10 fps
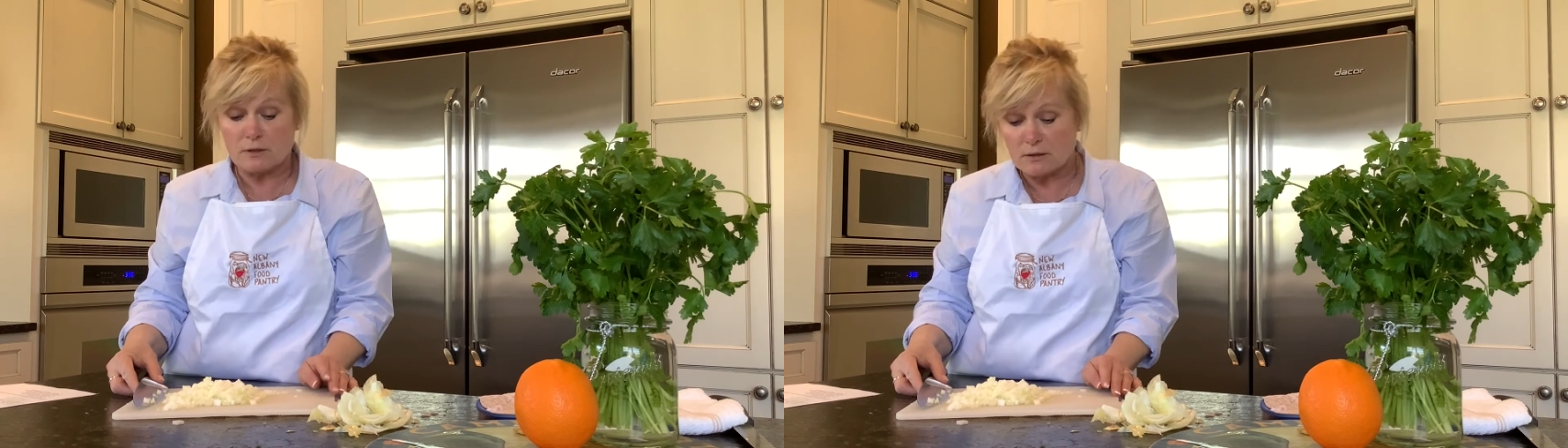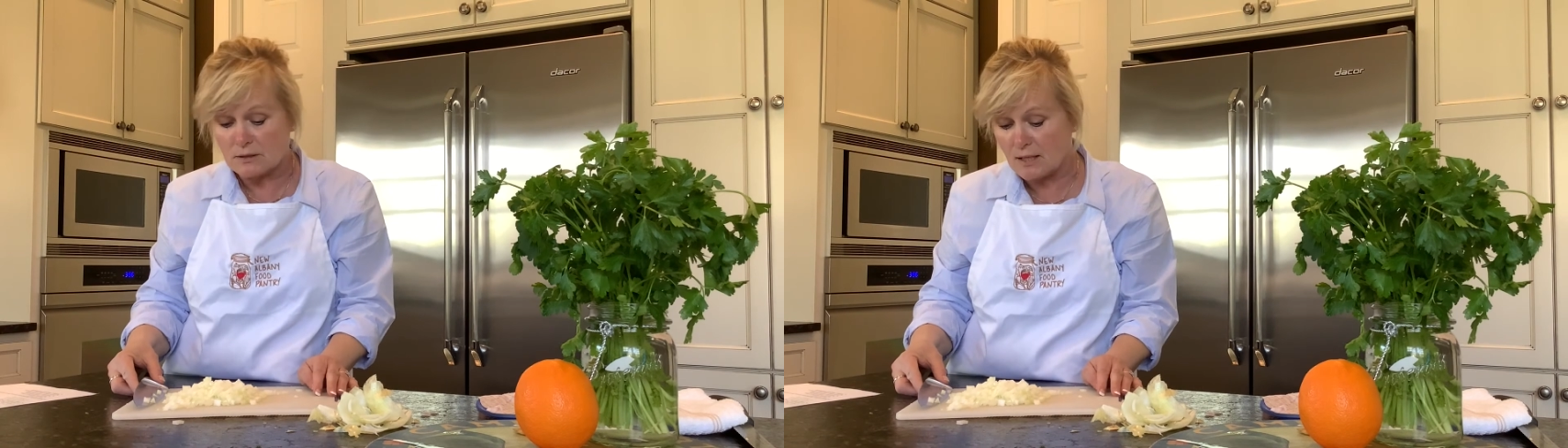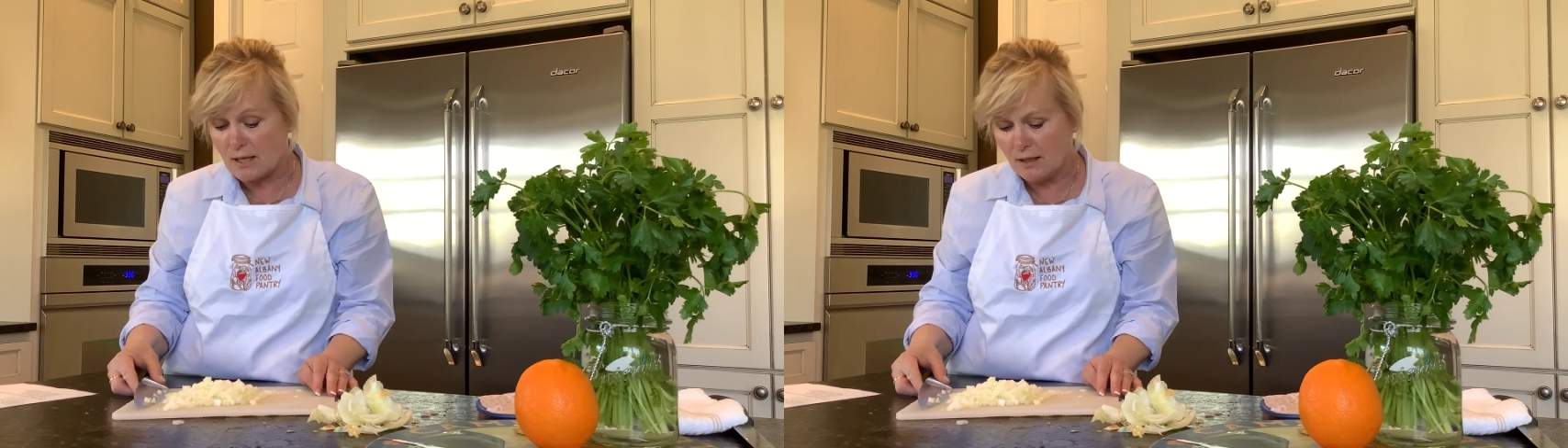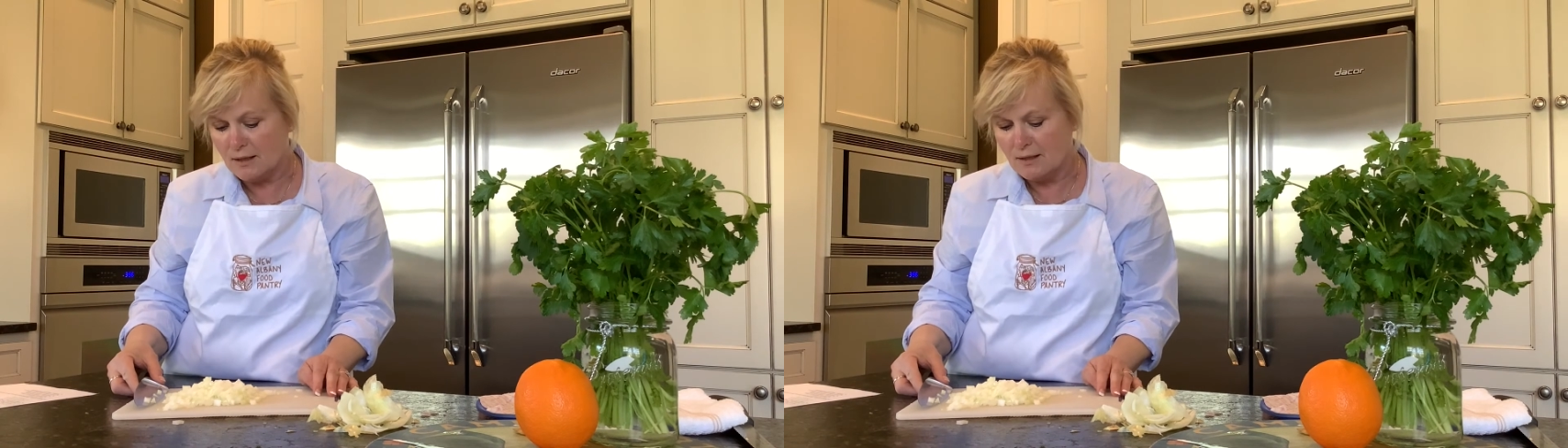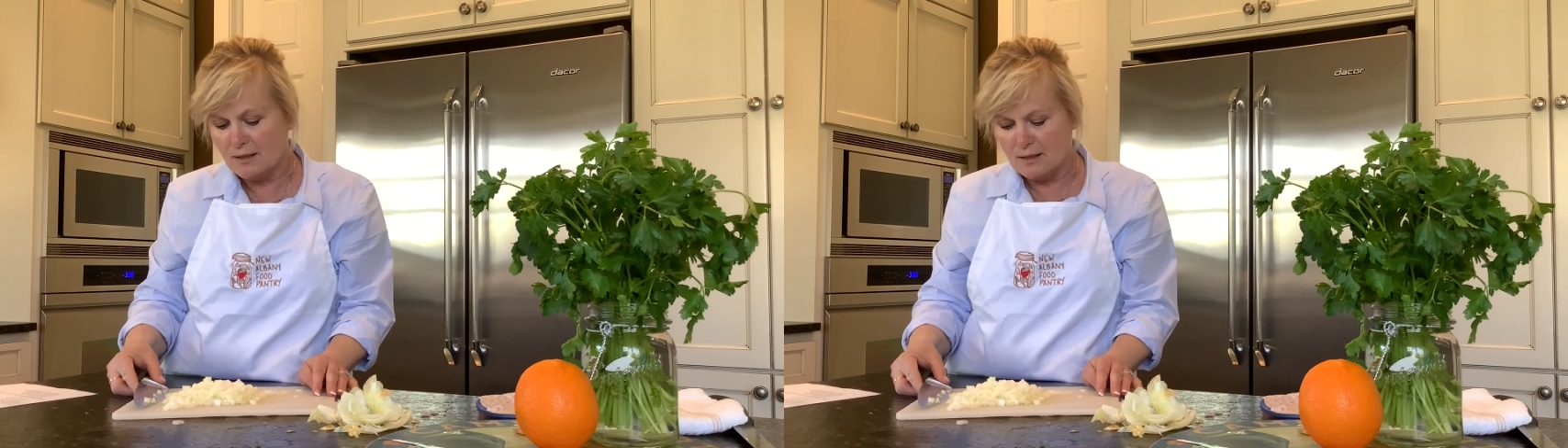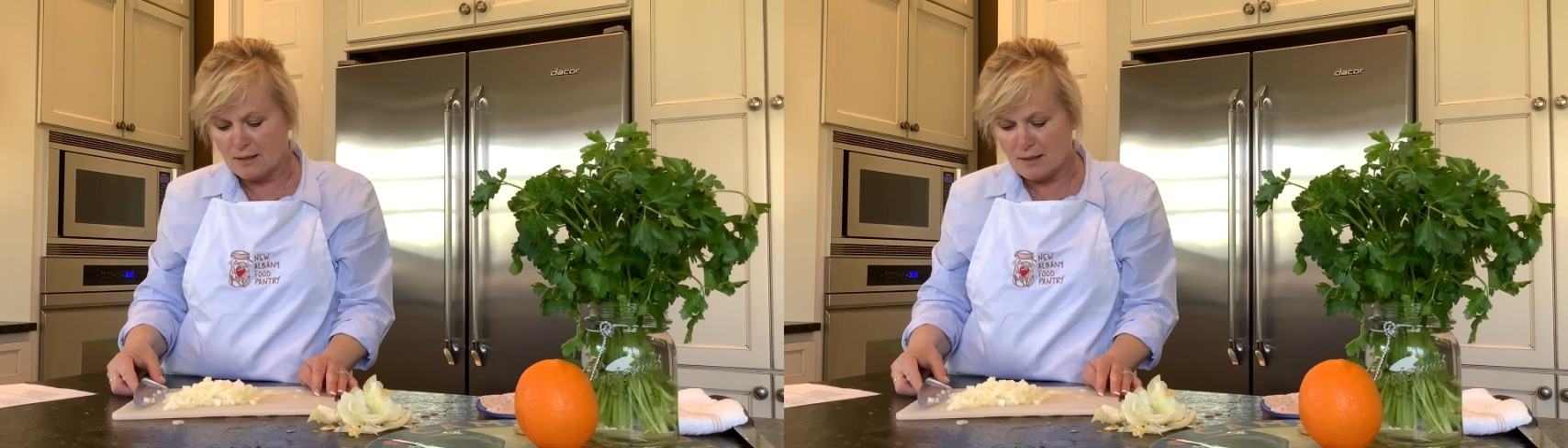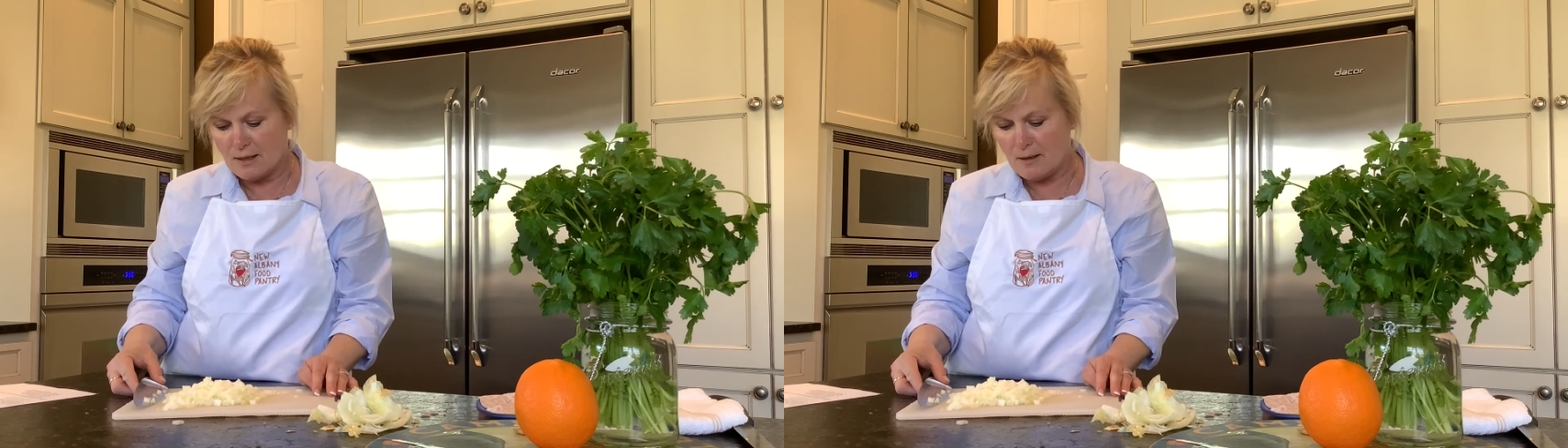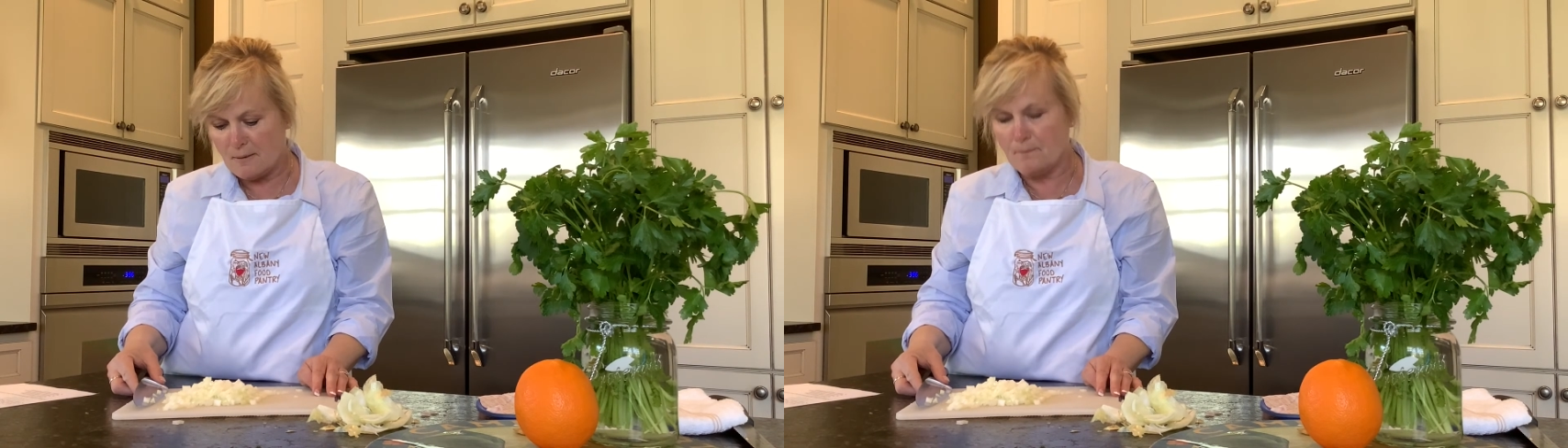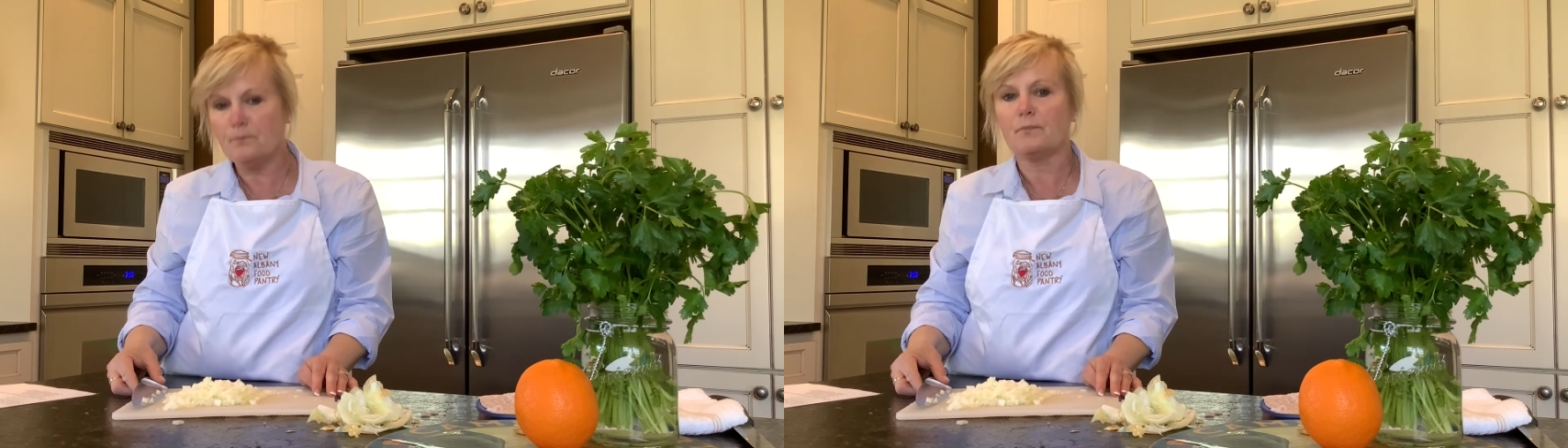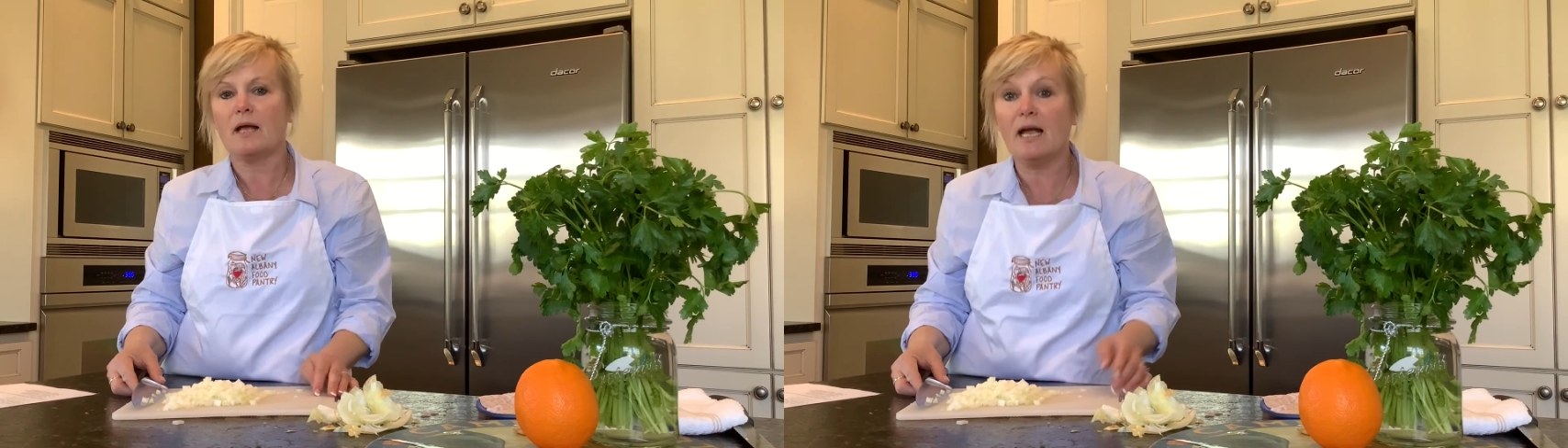let's say.
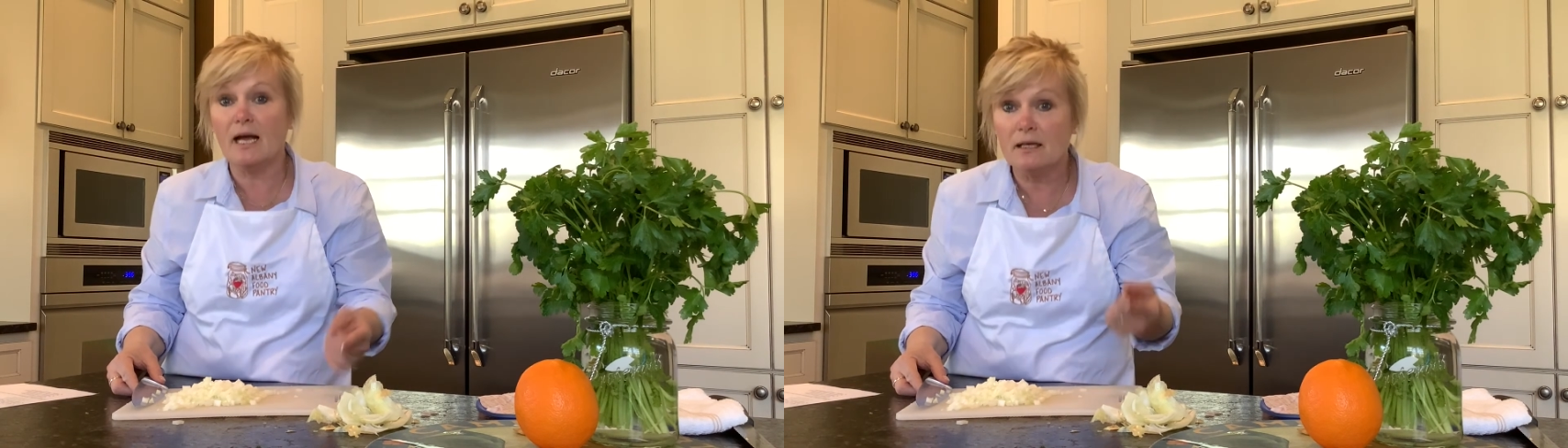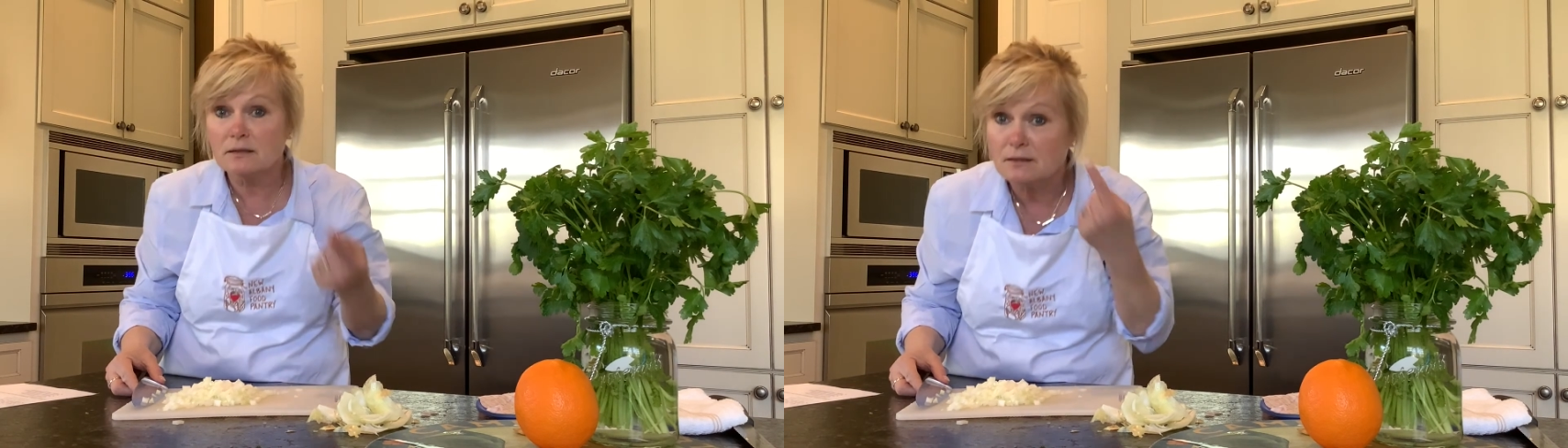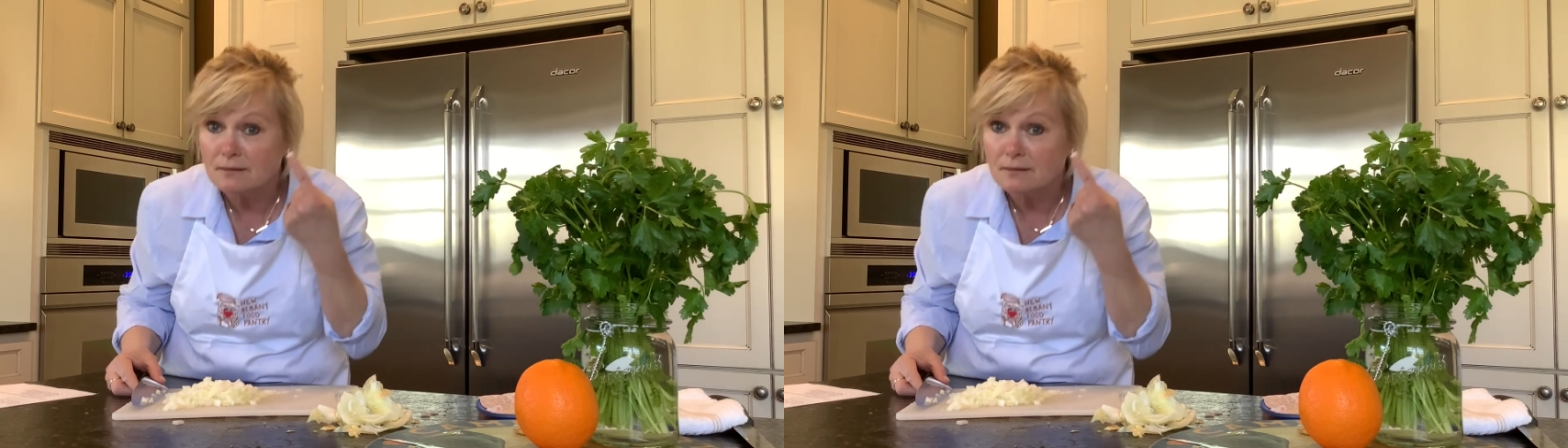And